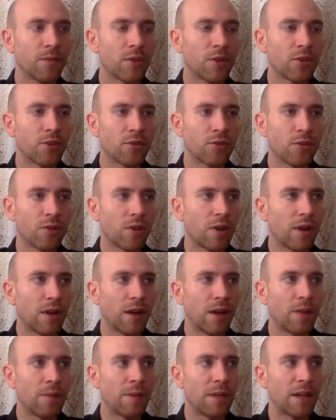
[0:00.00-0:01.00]
so
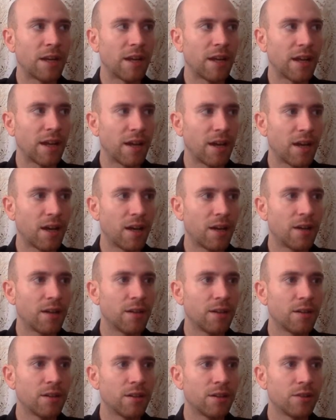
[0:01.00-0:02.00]
I mean, I
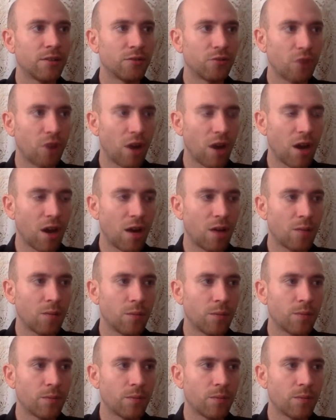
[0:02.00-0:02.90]
had a job